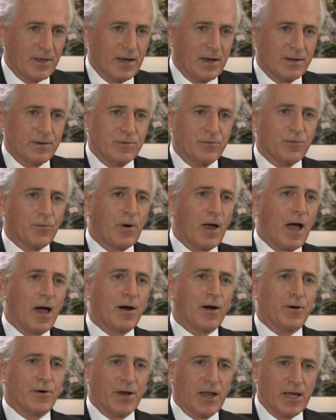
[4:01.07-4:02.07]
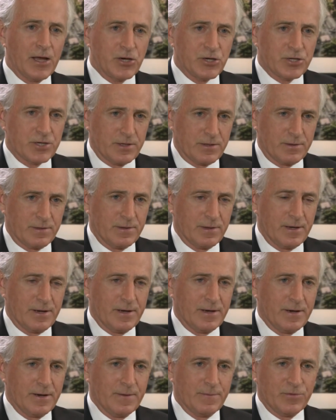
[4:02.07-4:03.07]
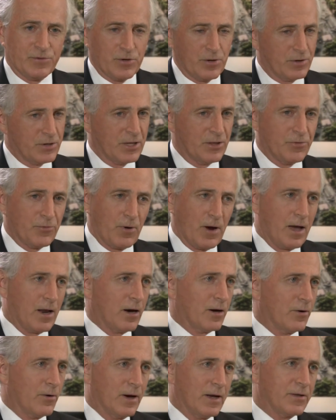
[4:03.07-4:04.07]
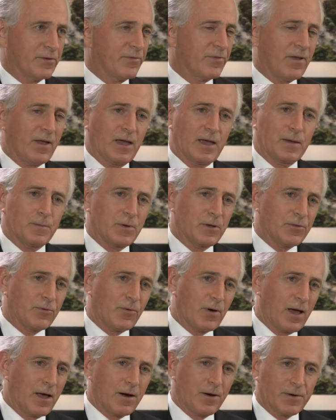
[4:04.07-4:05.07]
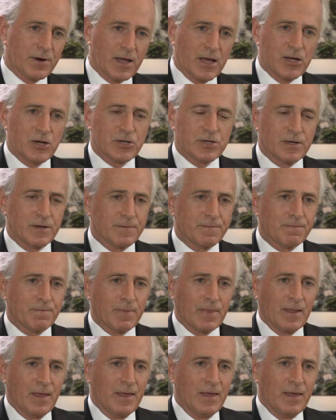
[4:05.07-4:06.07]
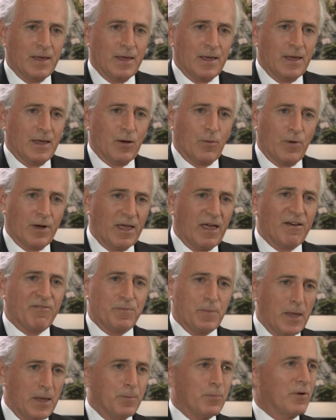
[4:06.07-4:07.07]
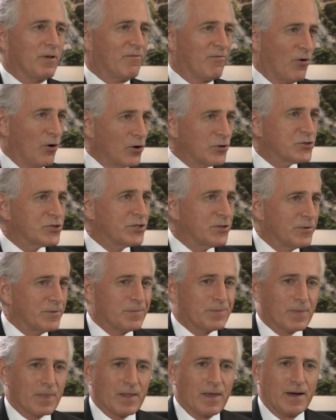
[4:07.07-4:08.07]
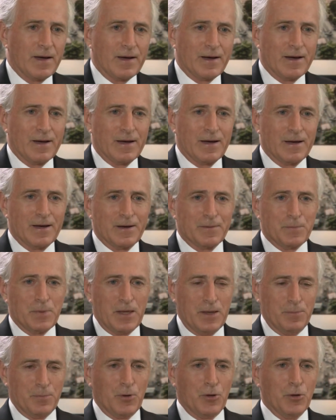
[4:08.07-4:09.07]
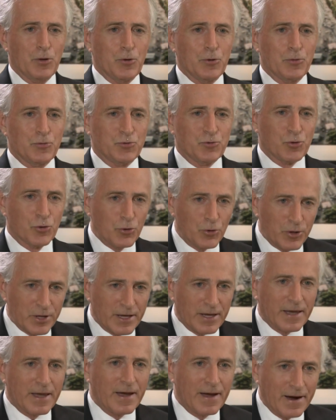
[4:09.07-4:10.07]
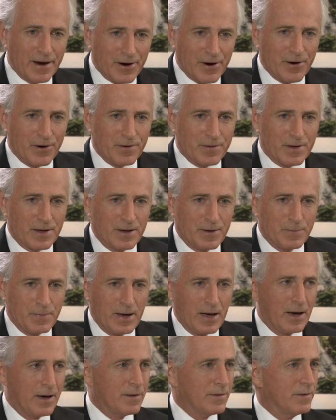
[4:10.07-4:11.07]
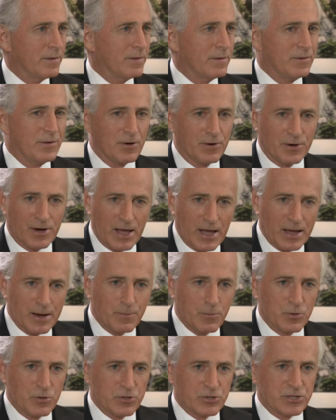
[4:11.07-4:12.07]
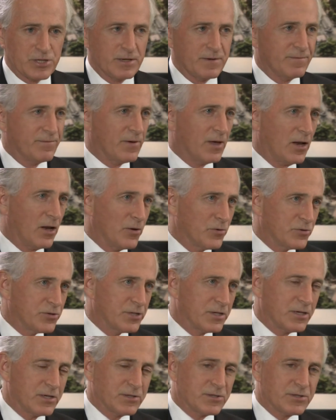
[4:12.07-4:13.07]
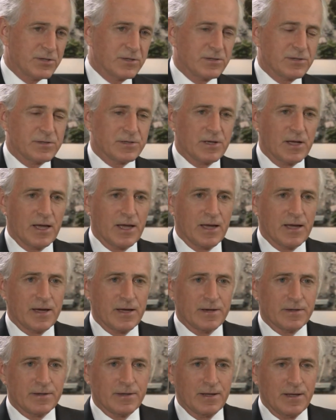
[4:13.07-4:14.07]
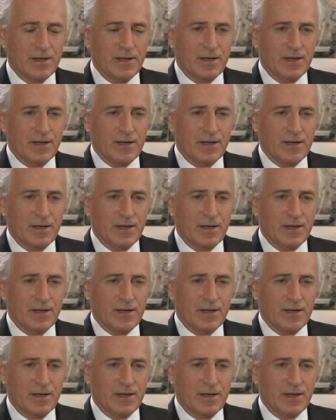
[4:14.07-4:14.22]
that throughout our nation, uh, certainly throughout our great state, but throughout our nation, we have people of virtue, uh, people who truly care about their neighbors and fellow citizens. And